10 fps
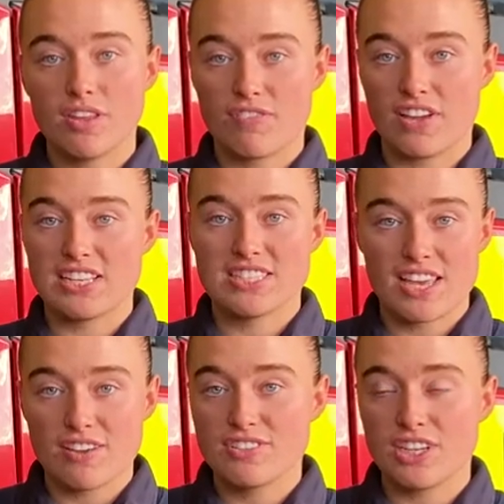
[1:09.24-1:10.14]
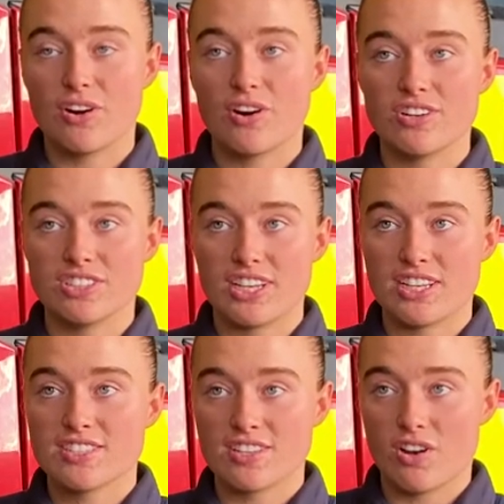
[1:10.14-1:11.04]
the fire safety audit
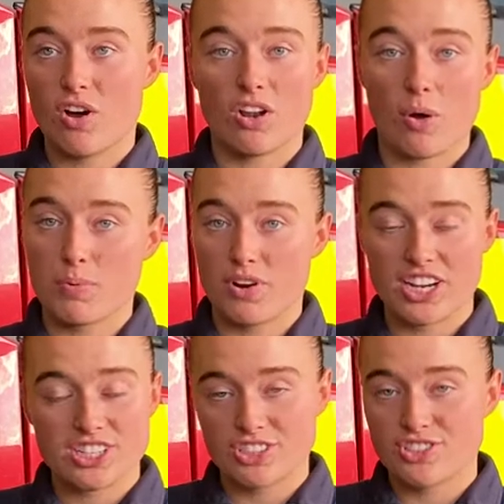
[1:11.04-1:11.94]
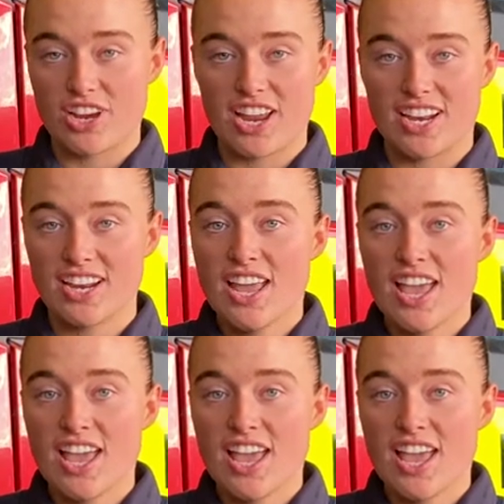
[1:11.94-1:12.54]
and all operational training,